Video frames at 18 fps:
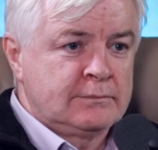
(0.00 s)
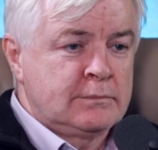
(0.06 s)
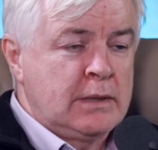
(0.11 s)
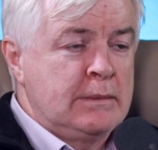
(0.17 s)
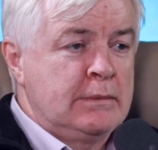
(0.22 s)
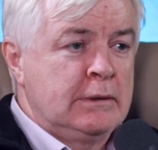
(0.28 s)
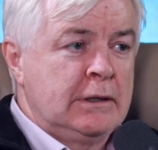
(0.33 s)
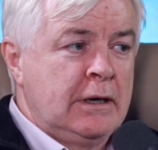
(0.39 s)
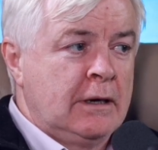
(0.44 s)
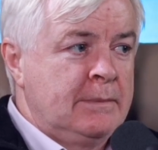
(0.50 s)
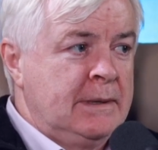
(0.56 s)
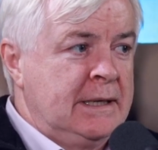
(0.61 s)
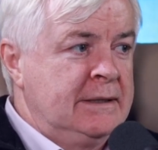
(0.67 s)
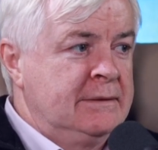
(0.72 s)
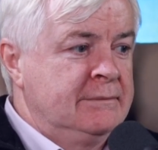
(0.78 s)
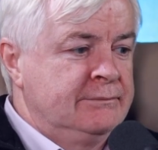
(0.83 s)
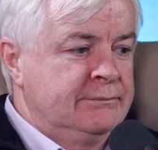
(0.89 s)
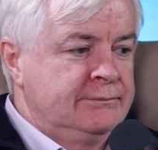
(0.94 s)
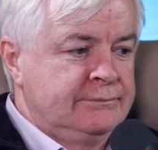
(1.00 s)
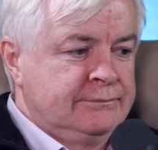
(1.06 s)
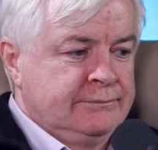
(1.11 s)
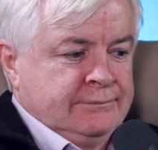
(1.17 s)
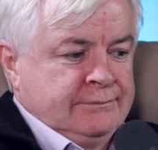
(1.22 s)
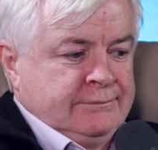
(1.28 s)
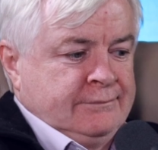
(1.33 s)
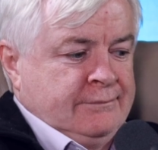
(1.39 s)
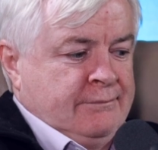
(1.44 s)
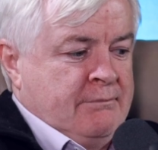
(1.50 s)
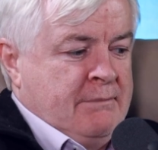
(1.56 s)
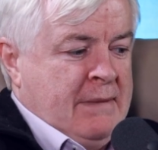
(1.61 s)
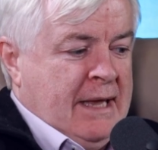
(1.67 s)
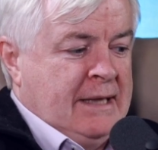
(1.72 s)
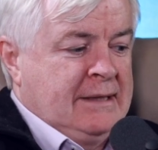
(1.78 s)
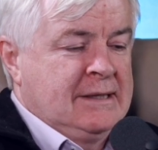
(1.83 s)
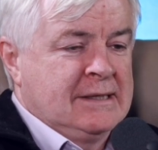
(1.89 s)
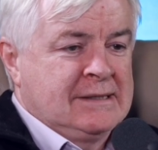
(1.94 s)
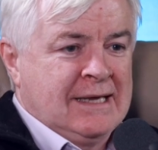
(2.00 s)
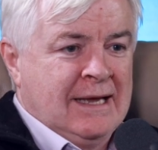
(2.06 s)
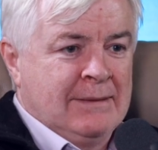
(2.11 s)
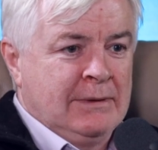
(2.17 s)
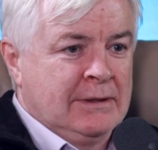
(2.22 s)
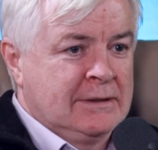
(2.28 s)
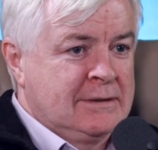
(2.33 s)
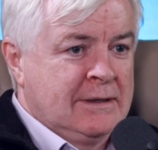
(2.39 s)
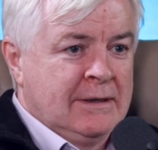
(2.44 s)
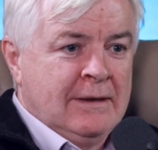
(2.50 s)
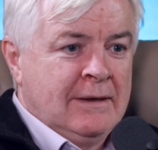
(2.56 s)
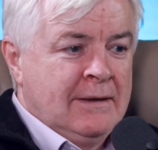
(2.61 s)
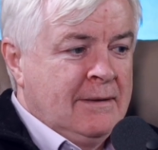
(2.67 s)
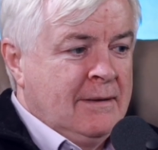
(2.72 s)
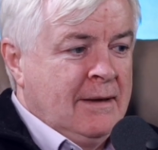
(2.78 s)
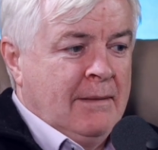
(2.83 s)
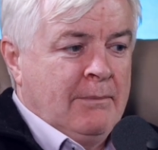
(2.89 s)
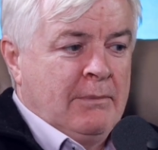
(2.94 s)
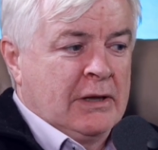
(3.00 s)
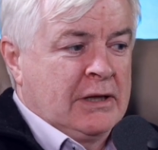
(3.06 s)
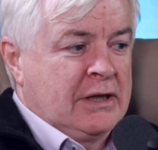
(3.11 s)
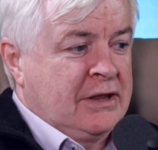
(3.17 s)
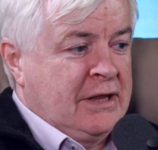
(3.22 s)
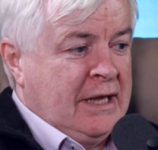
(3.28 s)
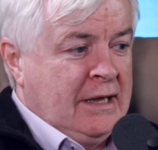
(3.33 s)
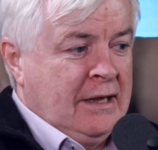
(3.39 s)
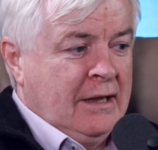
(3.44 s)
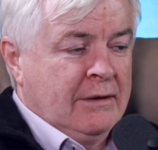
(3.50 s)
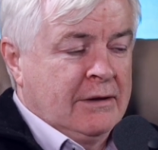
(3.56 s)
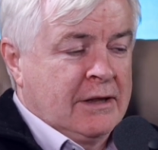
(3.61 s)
People are being made Mutilated. disabled. Mutilated.